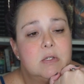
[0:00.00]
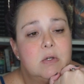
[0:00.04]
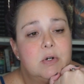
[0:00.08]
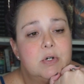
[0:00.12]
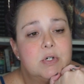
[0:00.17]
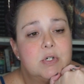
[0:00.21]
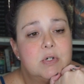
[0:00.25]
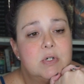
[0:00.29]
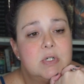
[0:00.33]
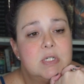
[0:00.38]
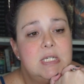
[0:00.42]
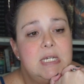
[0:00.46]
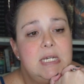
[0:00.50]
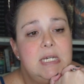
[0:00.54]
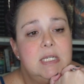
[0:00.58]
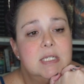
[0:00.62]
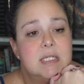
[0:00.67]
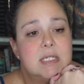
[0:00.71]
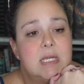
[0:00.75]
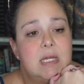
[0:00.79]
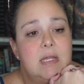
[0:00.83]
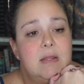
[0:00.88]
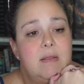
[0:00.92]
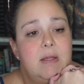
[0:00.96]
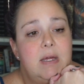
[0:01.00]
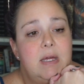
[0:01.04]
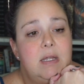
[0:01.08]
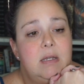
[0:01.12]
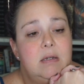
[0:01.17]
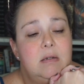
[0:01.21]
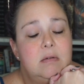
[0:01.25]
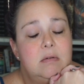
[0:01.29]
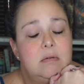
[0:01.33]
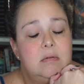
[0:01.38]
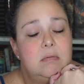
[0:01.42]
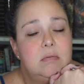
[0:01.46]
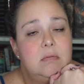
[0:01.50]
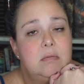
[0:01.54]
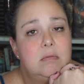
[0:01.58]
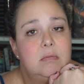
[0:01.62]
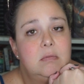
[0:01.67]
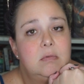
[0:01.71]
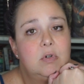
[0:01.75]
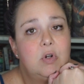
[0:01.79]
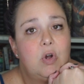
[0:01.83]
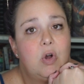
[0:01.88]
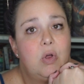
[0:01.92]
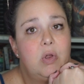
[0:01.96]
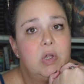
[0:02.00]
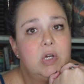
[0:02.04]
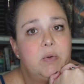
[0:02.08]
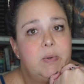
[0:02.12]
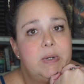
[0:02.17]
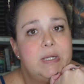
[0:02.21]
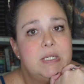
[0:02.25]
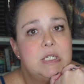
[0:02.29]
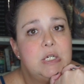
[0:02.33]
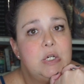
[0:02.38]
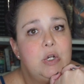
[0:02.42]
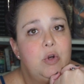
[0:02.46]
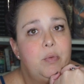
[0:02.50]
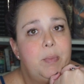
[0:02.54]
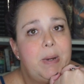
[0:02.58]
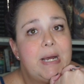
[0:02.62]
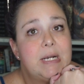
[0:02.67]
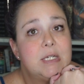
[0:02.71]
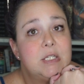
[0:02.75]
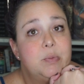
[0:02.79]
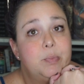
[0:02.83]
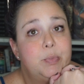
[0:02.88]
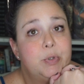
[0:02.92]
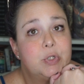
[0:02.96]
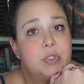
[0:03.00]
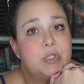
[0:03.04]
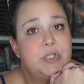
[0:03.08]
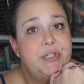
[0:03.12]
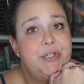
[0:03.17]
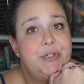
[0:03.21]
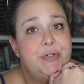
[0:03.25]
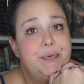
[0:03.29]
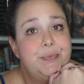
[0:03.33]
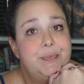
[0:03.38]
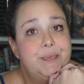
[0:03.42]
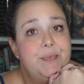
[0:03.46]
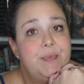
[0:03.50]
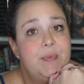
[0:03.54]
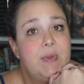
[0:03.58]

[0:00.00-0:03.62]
larger scenes and then call it quits and go back to book two.